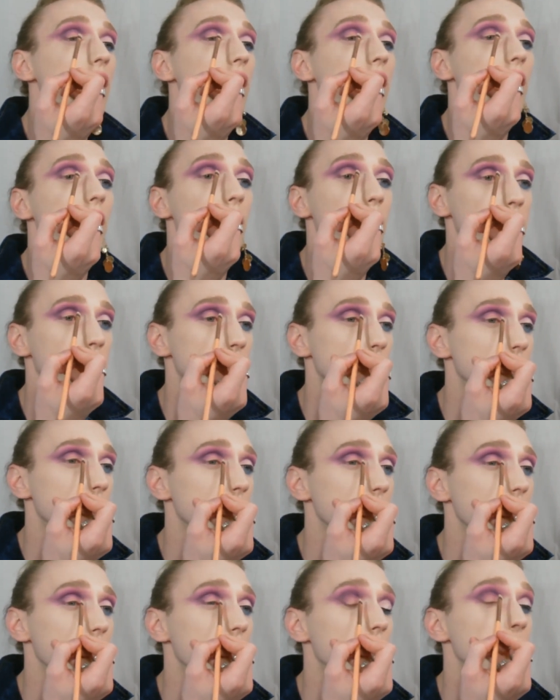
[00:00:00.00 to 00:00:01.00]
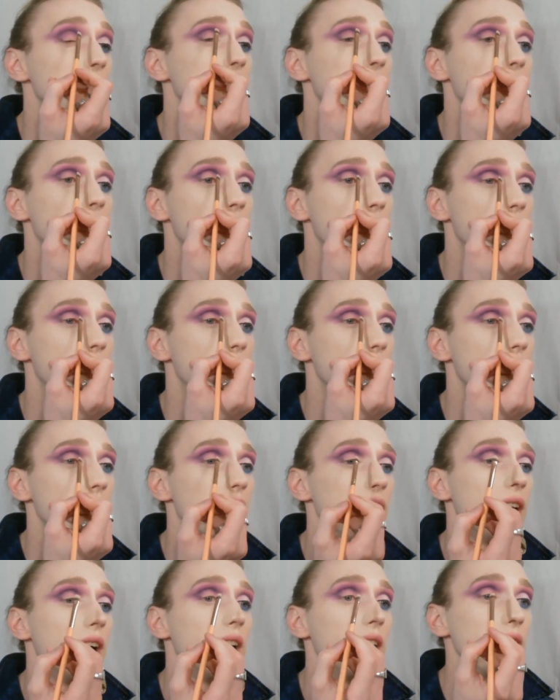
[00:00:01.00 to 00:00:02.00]
I'm just going to go in
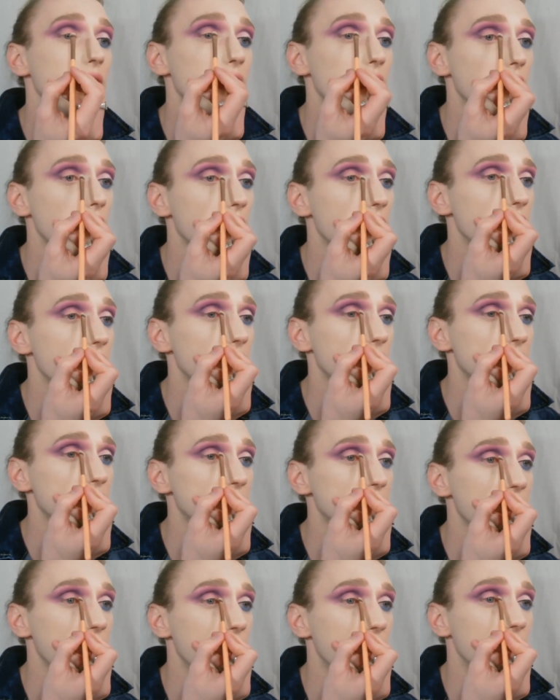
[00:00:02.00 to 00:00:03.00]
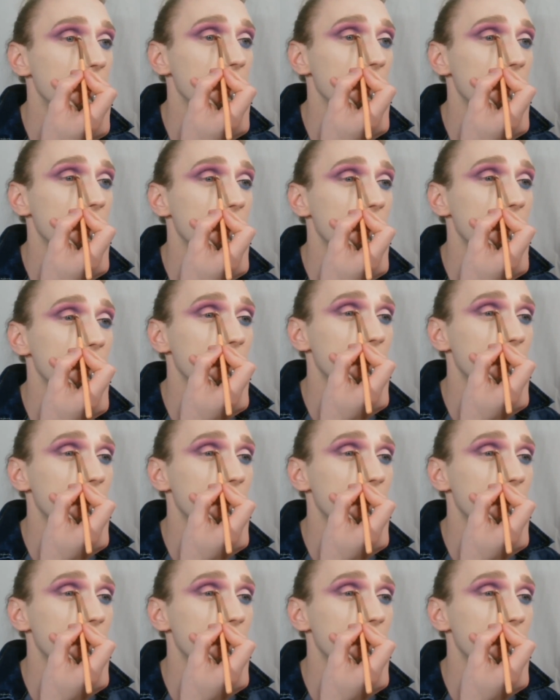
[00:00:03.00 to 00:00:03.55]
like this and cut the